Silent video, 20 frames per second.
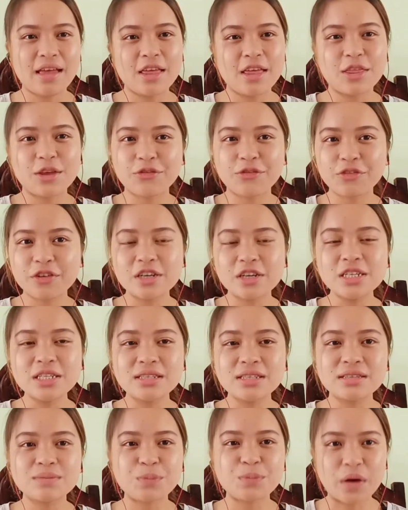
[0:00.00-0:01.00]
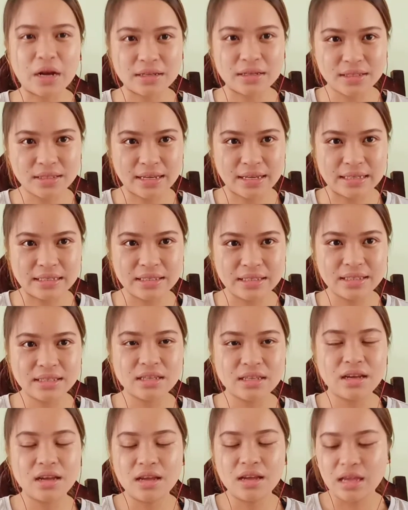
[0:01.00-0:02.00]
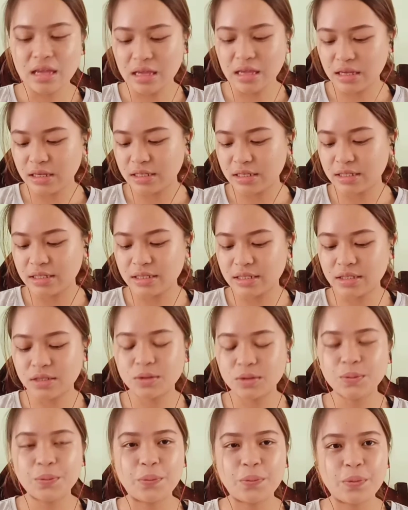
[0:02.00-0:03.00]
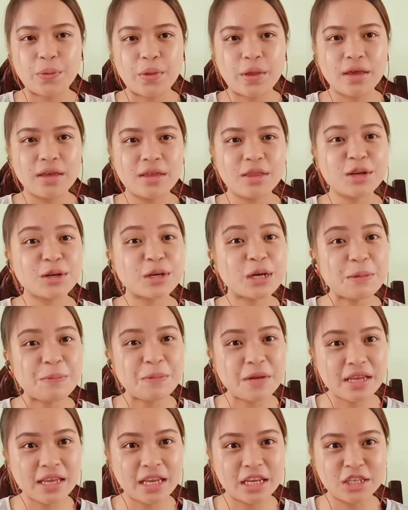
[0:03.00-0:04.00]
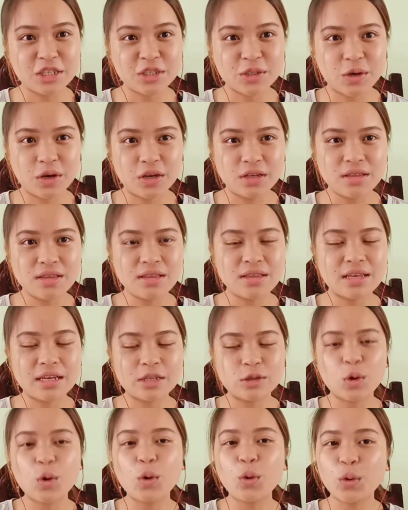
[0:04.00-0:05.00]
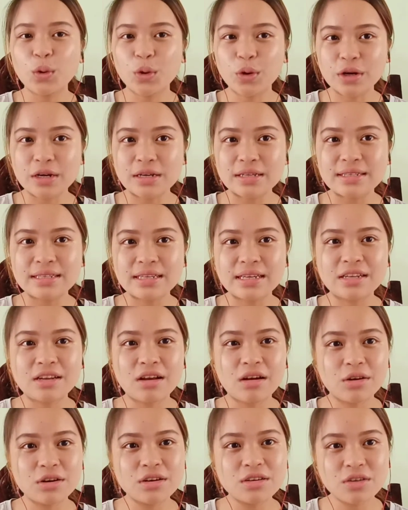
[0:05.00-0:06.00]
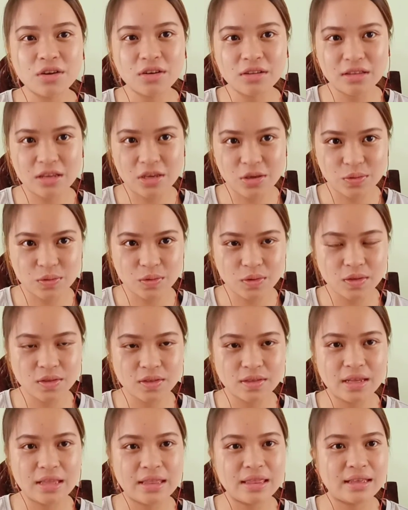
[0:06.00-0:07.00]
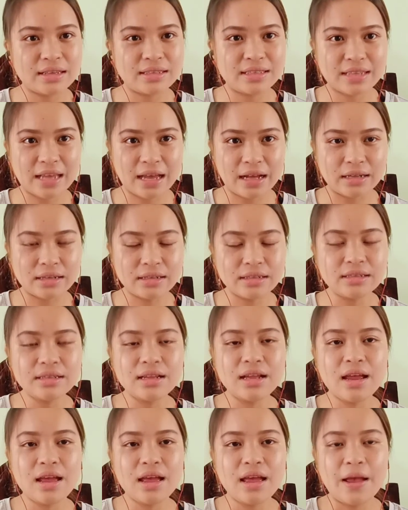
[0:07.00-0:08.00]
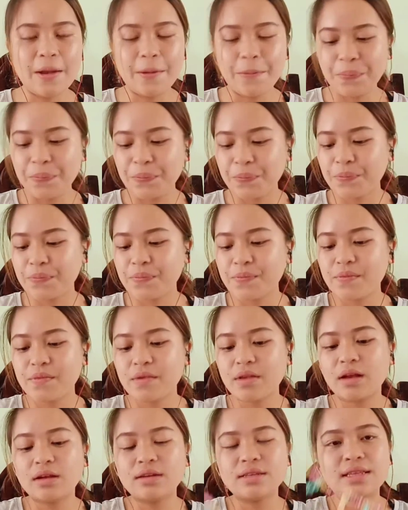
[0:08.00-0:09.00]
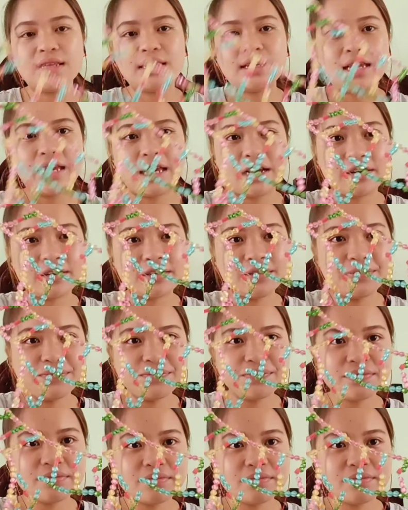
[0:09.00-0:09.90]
The first process is the replication that occurs in our nucleus in the cell, here.